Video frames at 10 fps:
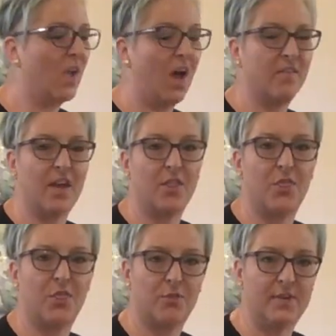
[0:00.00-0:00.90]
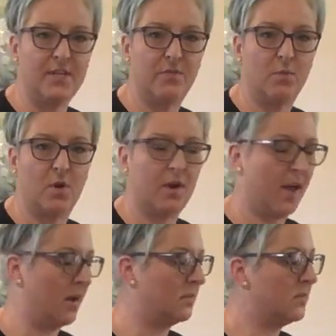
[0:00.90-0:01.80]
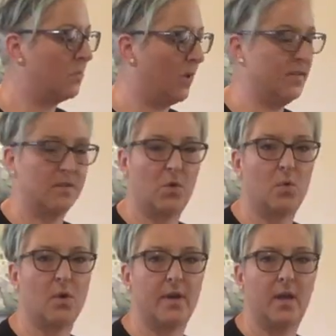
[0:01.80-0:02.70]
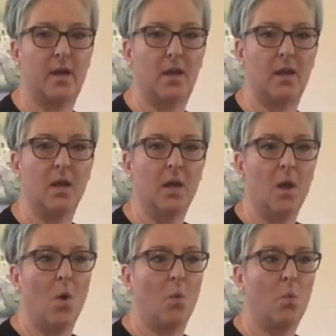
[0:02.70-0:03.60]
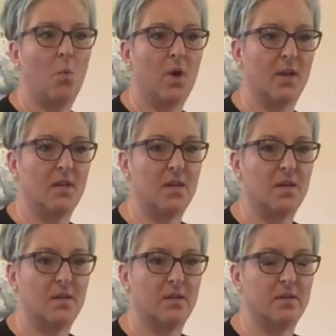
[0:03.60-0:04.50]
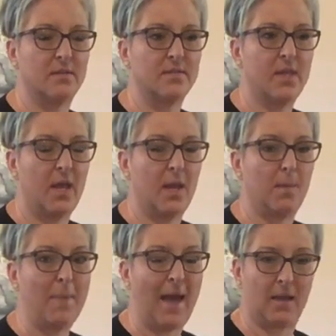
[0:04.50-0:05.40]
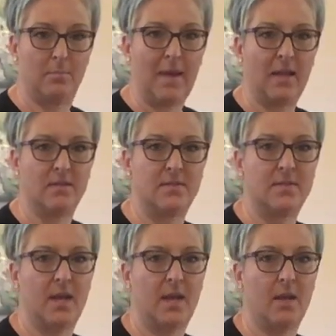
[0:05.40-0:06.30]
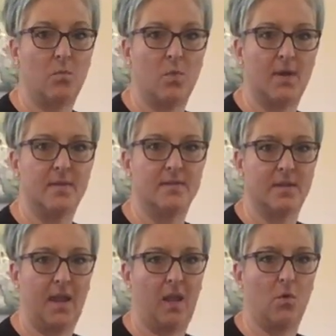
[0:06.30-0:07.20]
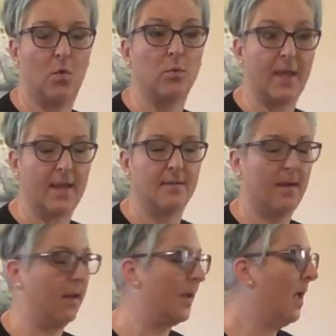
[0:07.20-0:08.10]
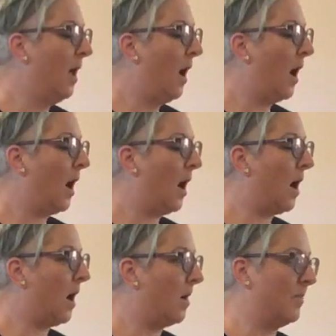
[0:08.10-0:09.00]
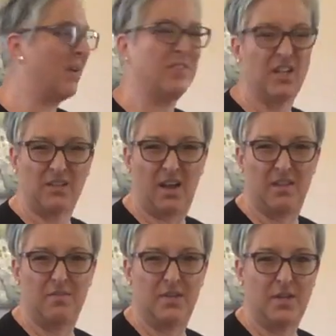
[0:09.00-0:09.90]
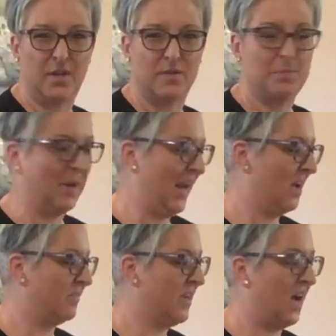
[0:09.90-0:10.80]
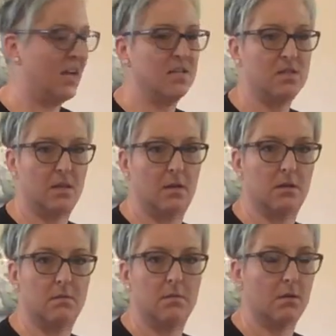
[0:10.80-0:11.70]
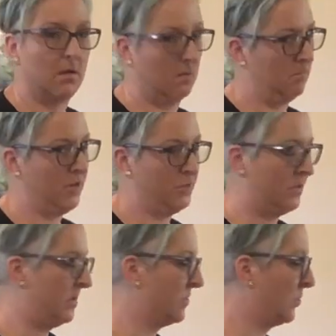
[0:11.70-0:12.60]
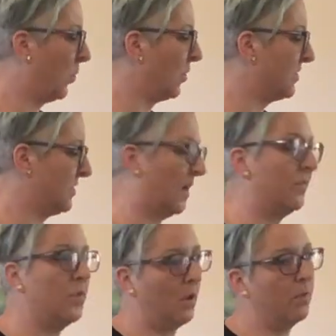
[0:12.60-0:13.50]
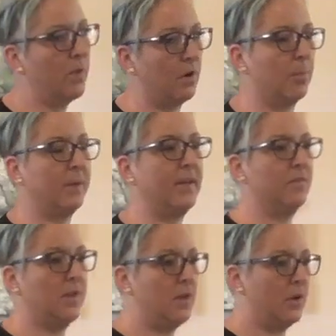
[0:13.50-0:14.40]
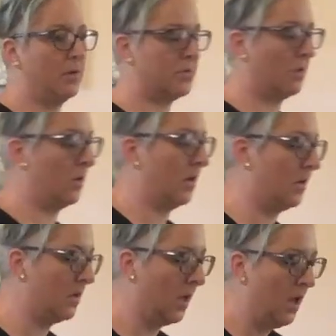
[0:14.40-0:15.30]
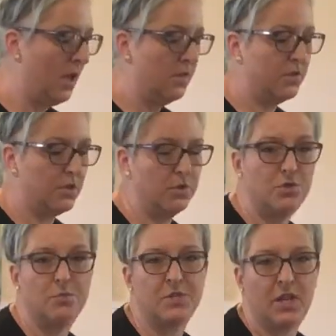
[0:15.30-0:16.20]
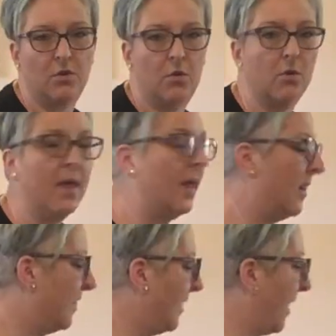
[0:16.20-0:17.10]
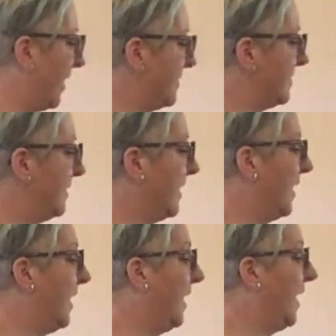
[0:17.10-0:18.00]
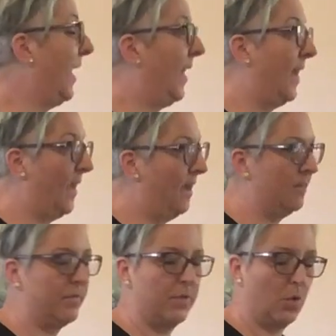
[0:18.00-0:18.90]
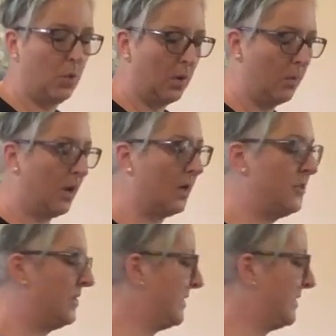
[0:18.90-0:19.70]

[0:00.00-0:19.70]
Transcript: I've got 3 different workouts. One's a core day, one is a back and balance day, and one is an ankle leg day. I've done a lot of the videos, but I have not done much with this core stuff. Though there are plenty of videos on the YouTube channel that have the core work, just